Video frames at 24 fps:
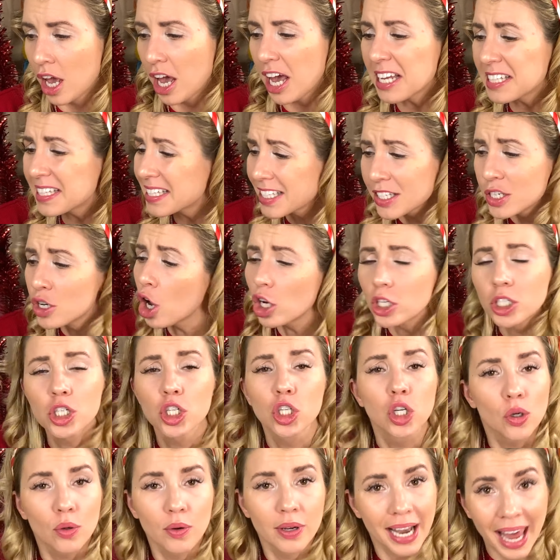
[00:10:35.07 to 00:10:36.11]
It's not
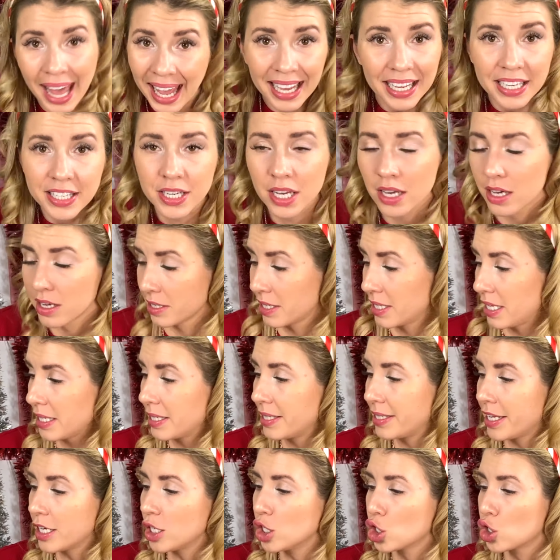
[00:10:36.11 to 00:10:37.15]
too late, said
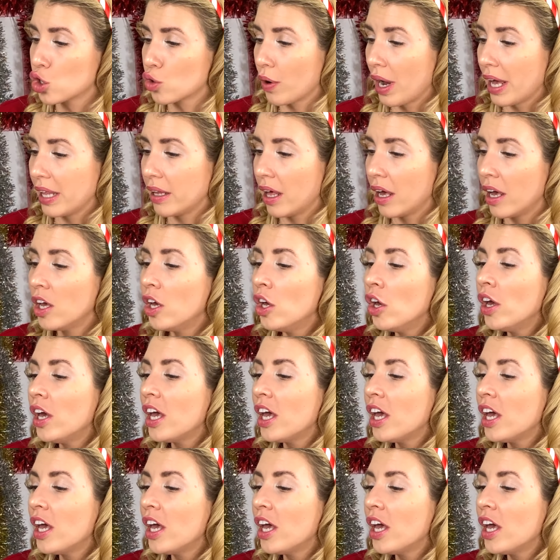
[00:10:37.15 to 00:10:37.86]
Cinderella.